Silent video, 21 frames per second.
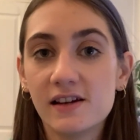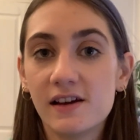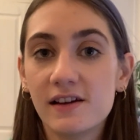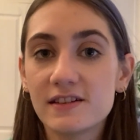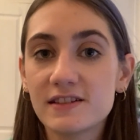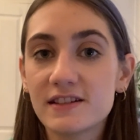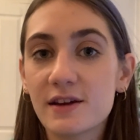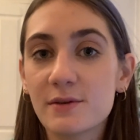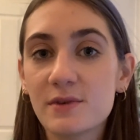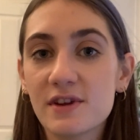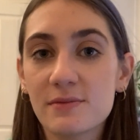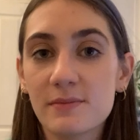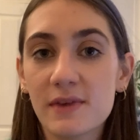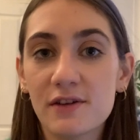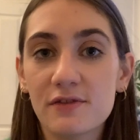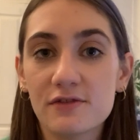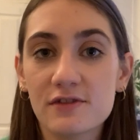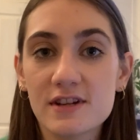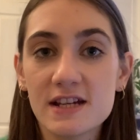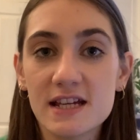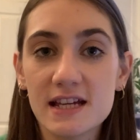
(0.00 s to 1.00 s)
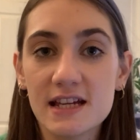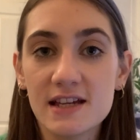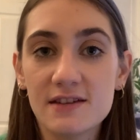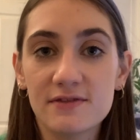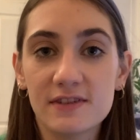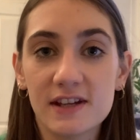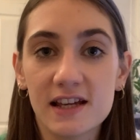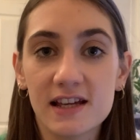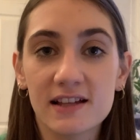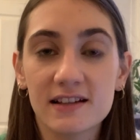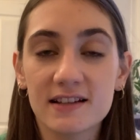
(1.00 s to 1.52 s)
So with my free
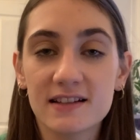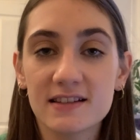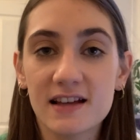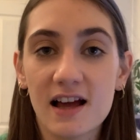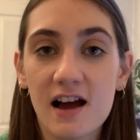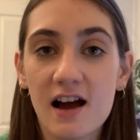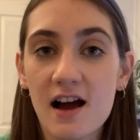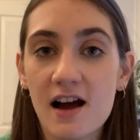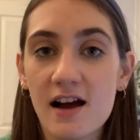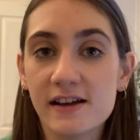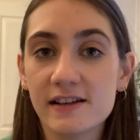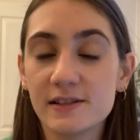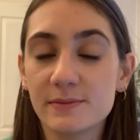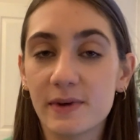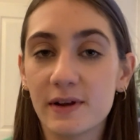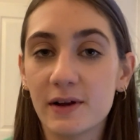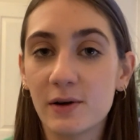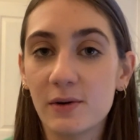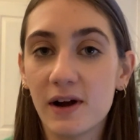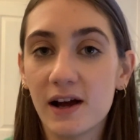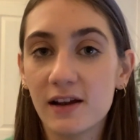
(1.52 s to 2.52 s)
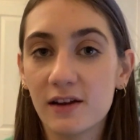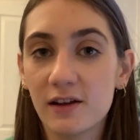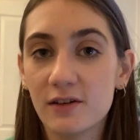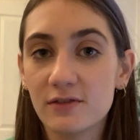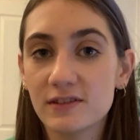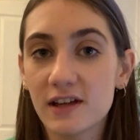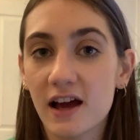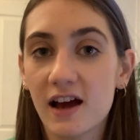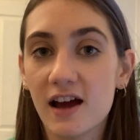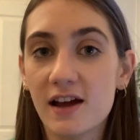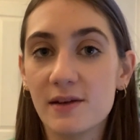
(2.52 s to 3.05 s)
evenings, I spend quite a lot of
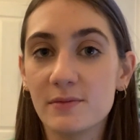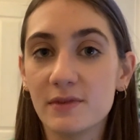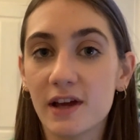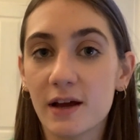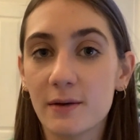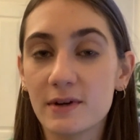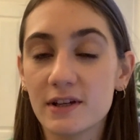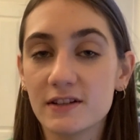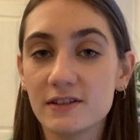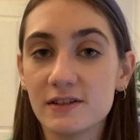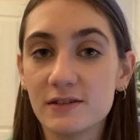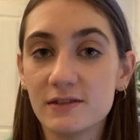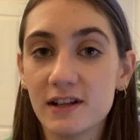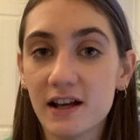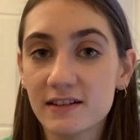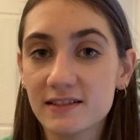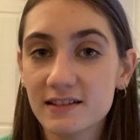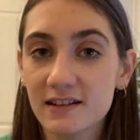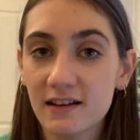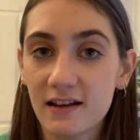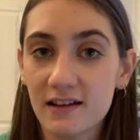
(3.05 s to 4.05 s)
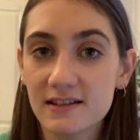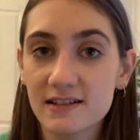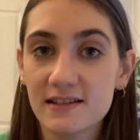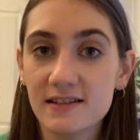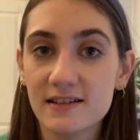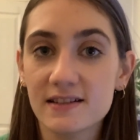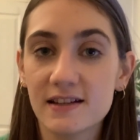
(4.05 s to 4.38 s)
time going to dance classes.